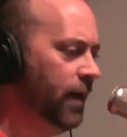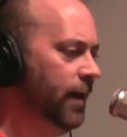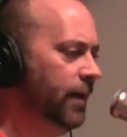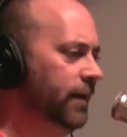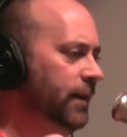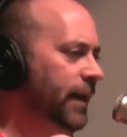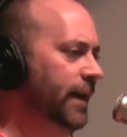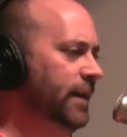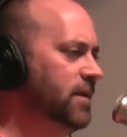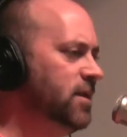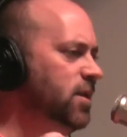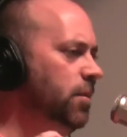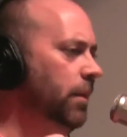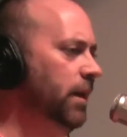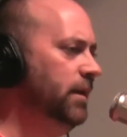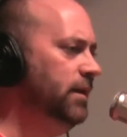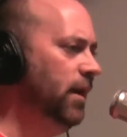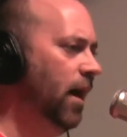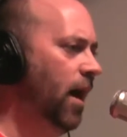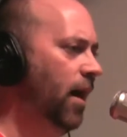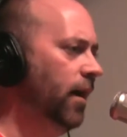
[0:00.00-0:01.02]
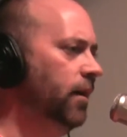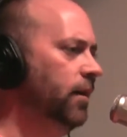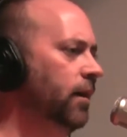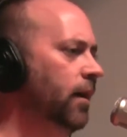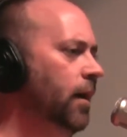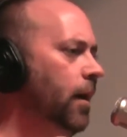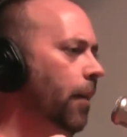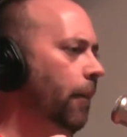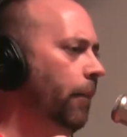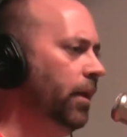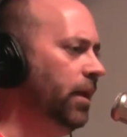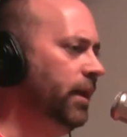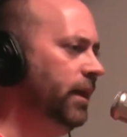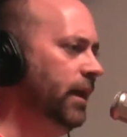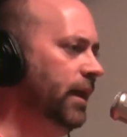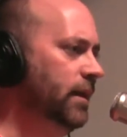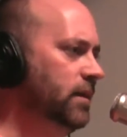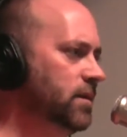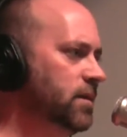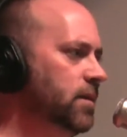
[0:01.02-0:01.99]
needs to be done. What is
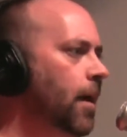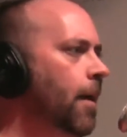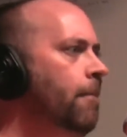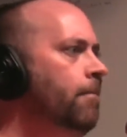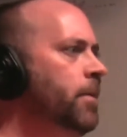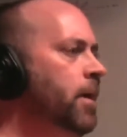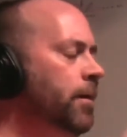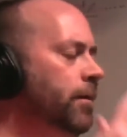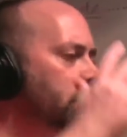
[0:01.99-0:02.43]
please? That?